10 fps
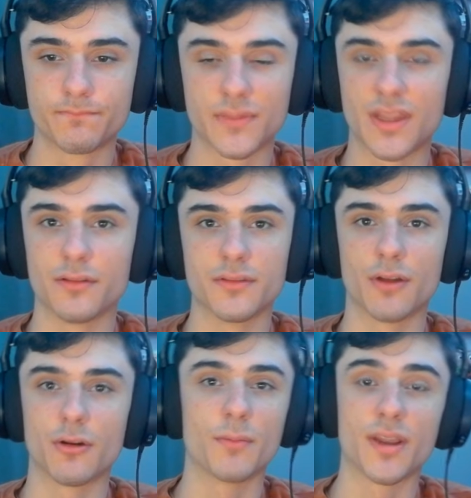
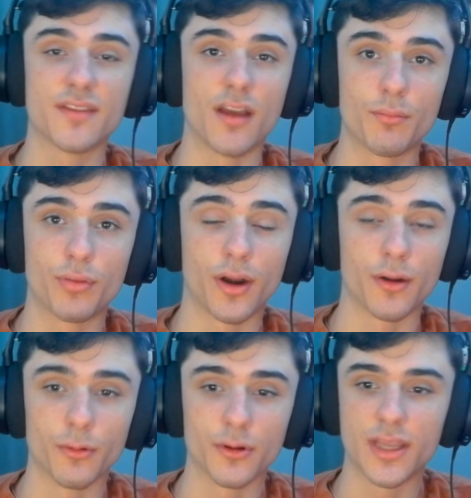They're on my top
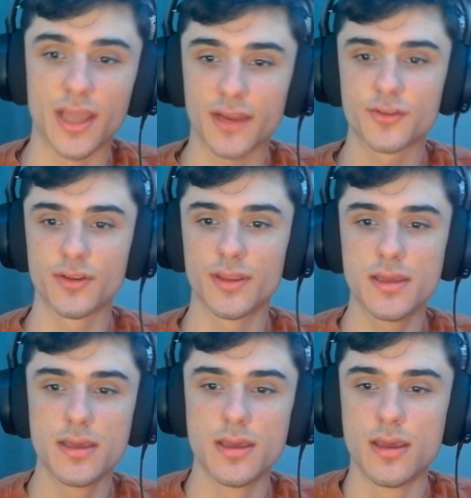priority,
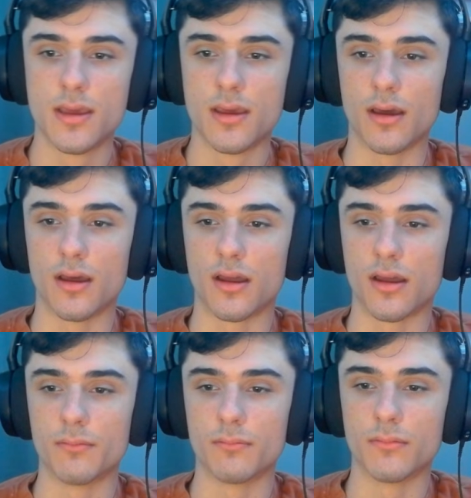actually.
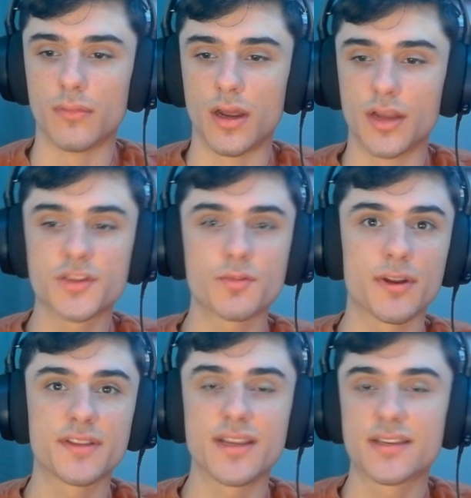I just
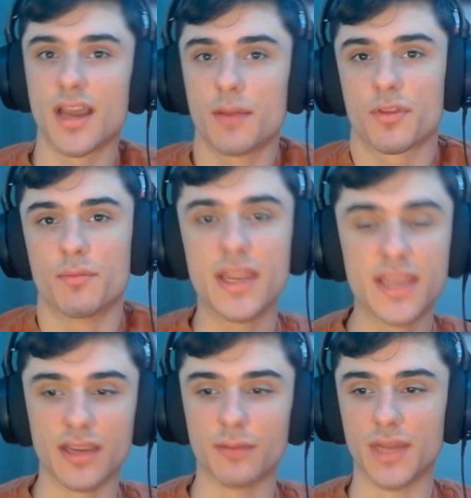want to take time with
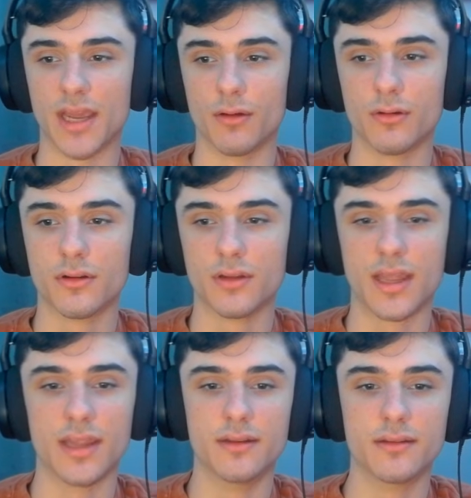making them now
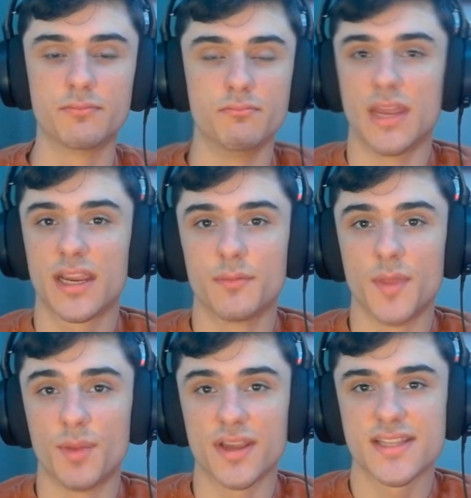and make them
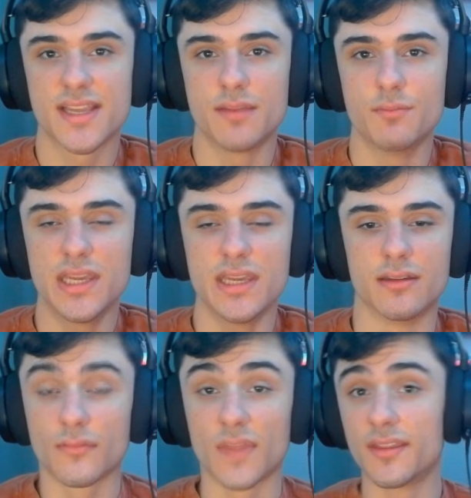the best they can be.
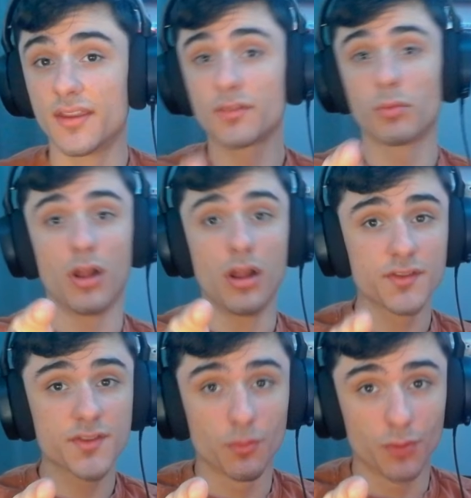This will
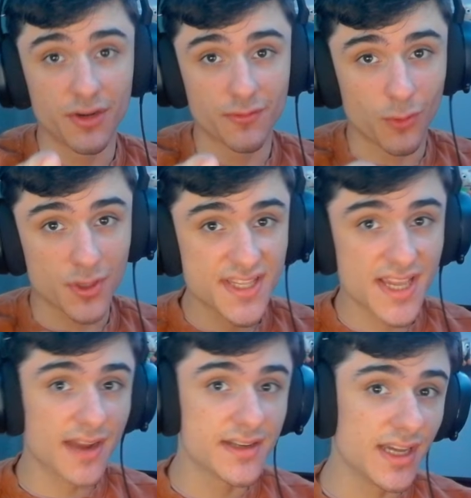also reinforce the
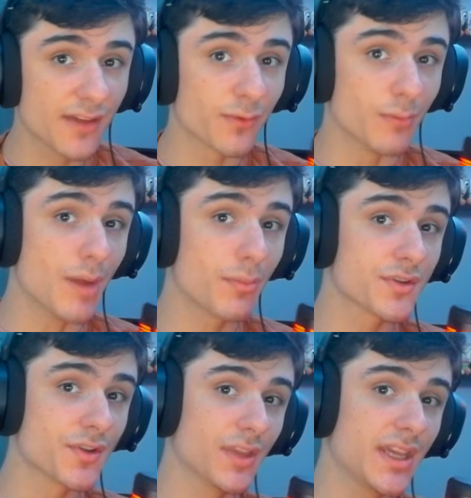idea for
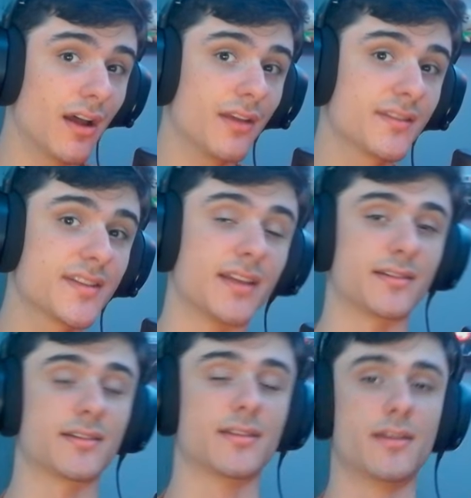members-only
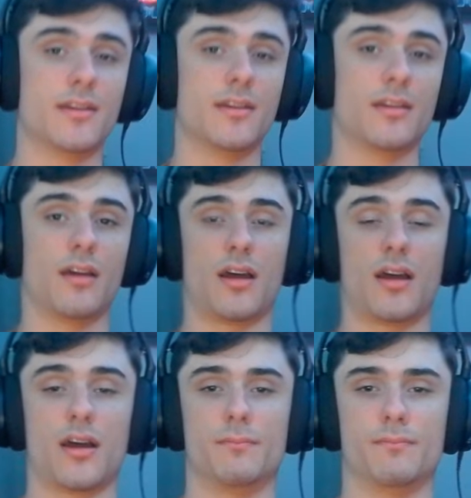content.
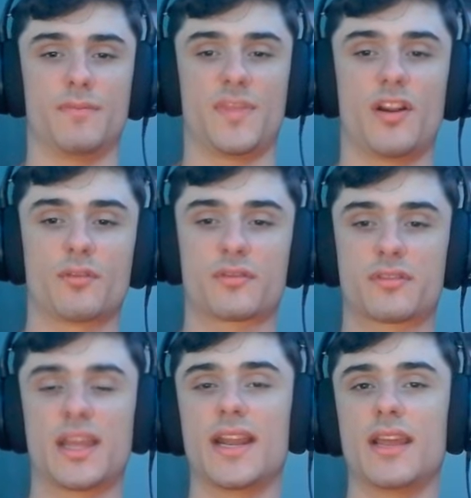They're
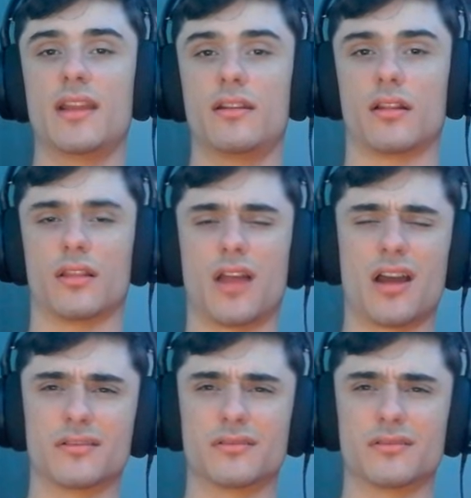getting it a lot